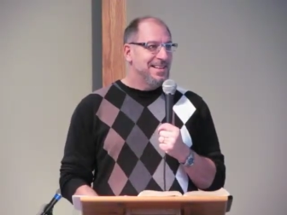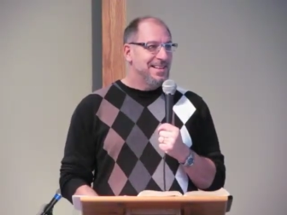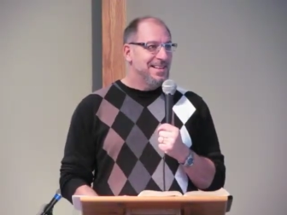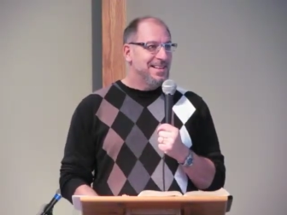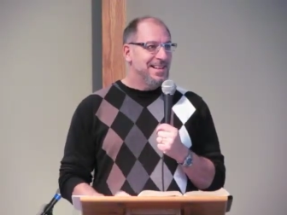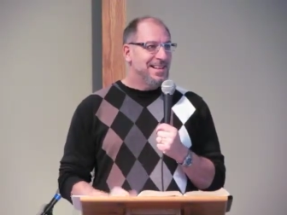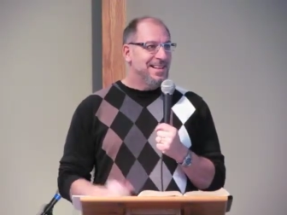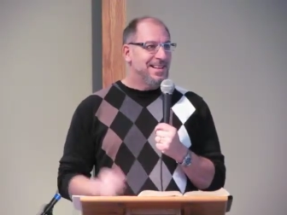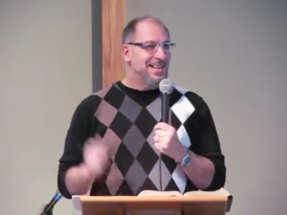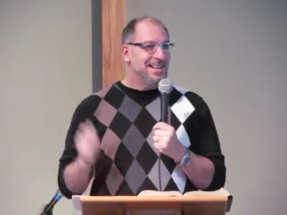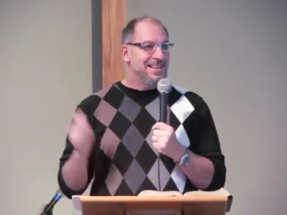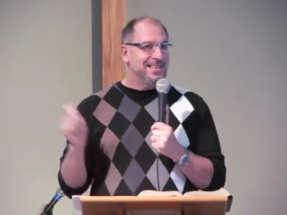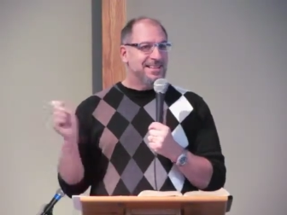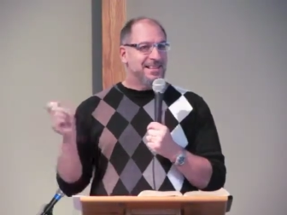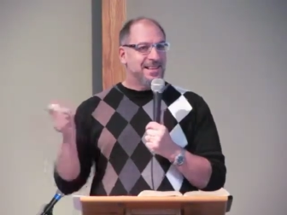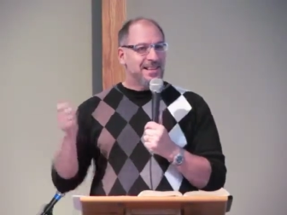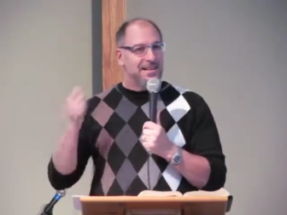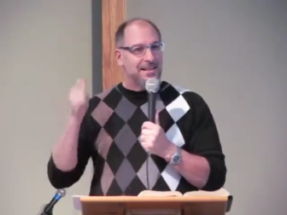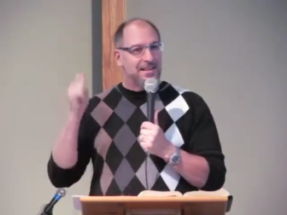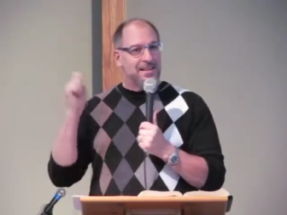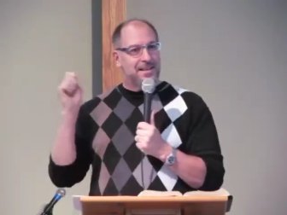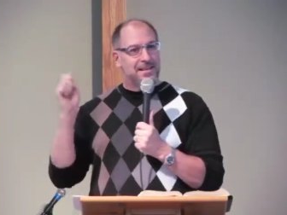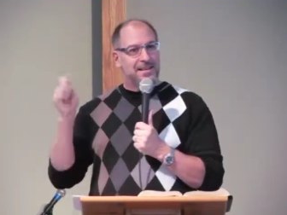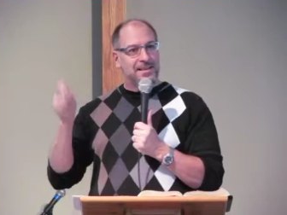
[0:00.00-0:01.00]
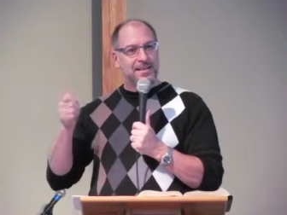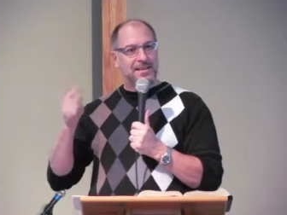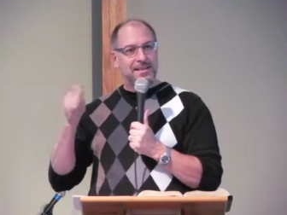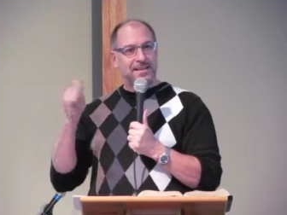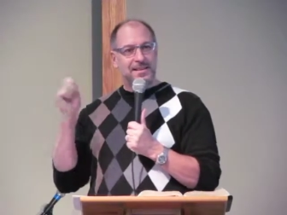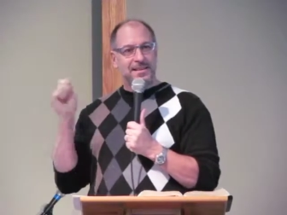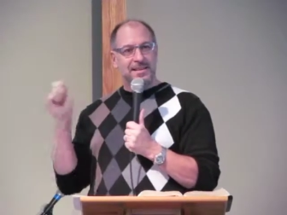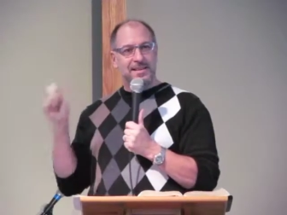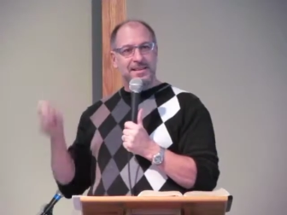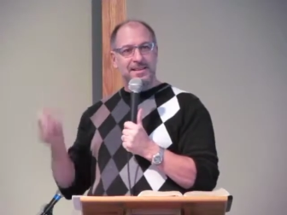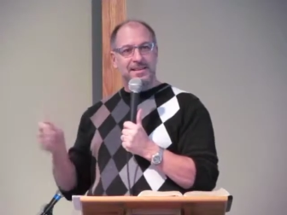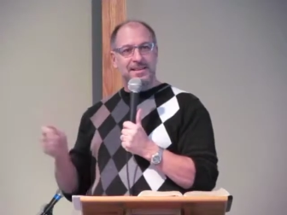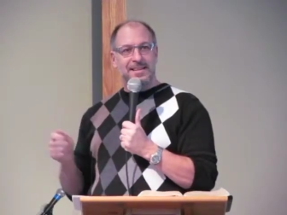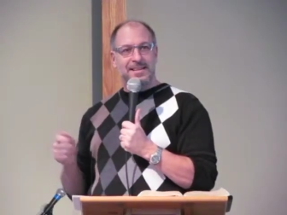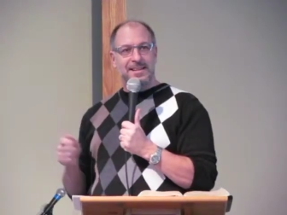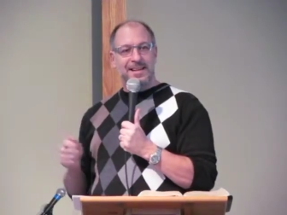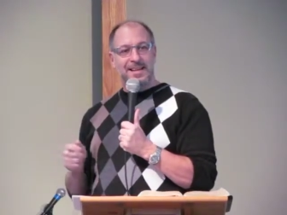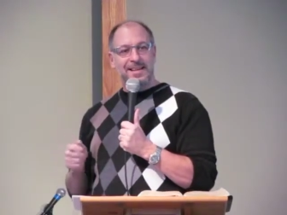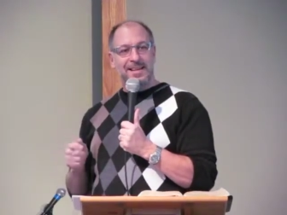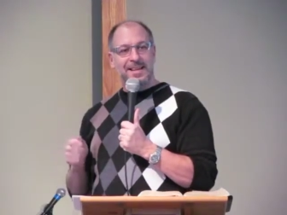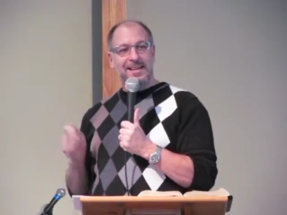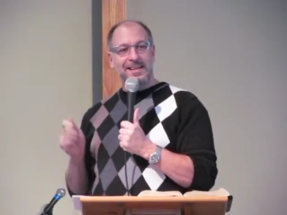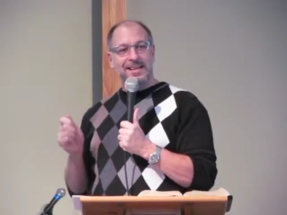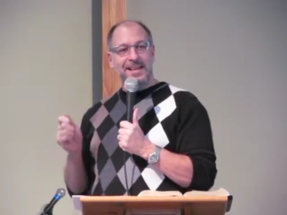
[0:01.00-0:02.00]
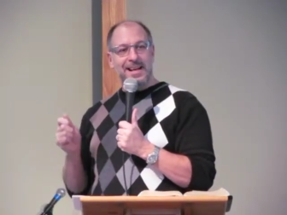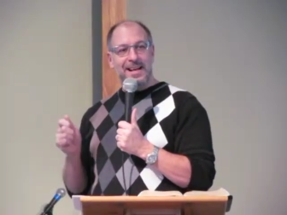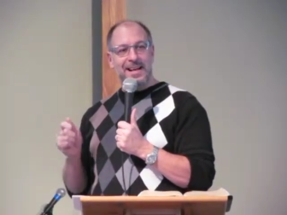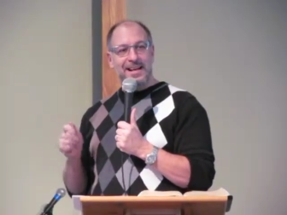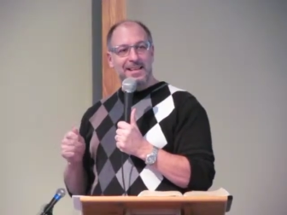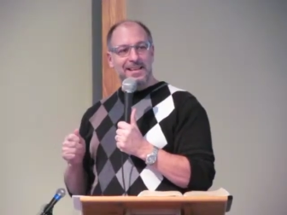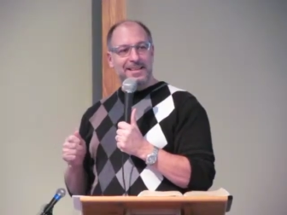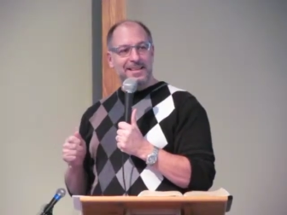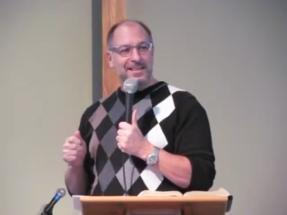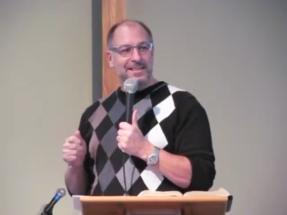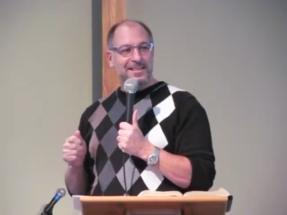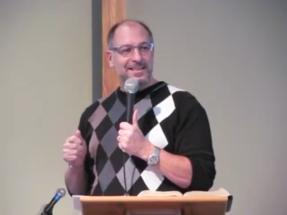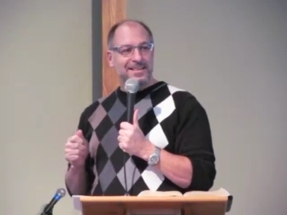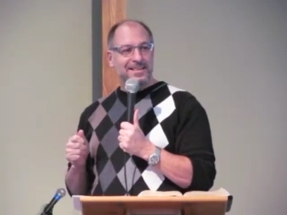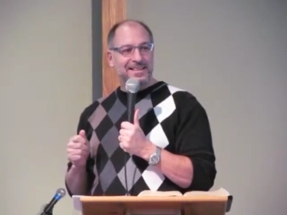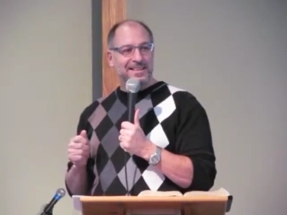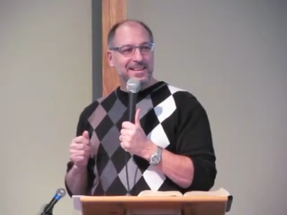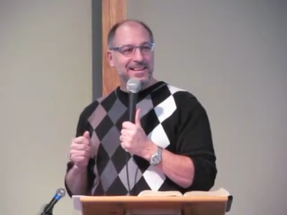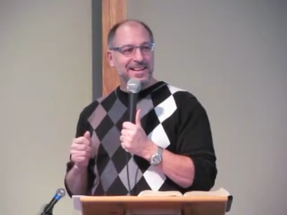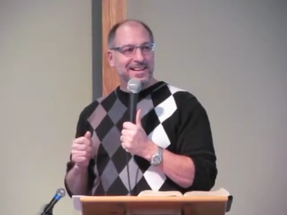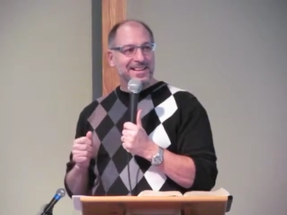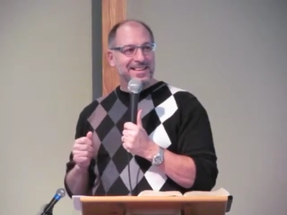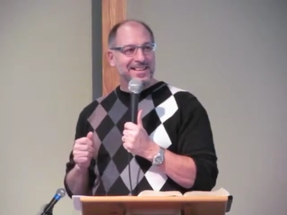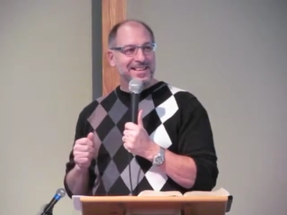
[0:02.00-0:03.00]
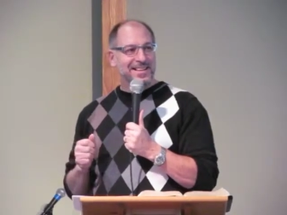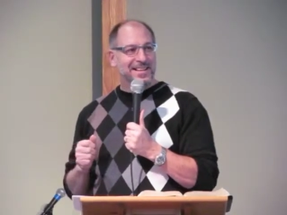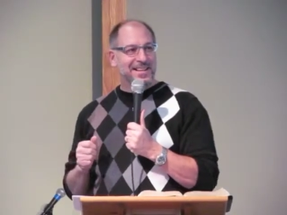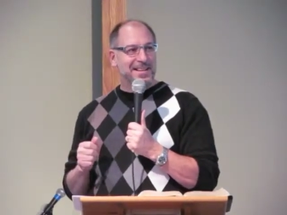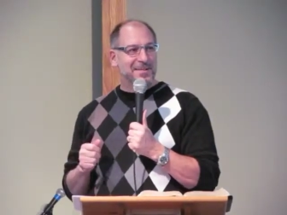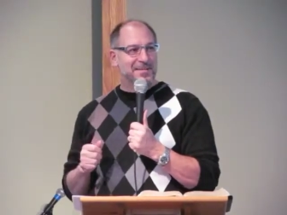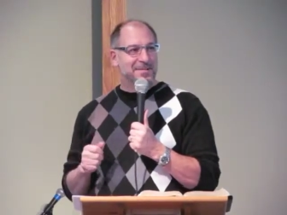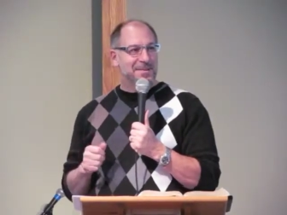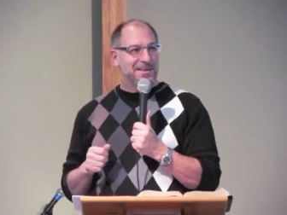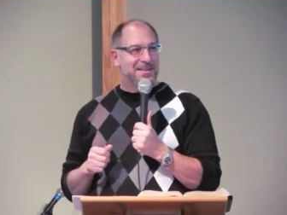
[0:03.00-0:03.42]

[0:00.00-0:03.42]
And I like that. Uh, I like that kind of thing.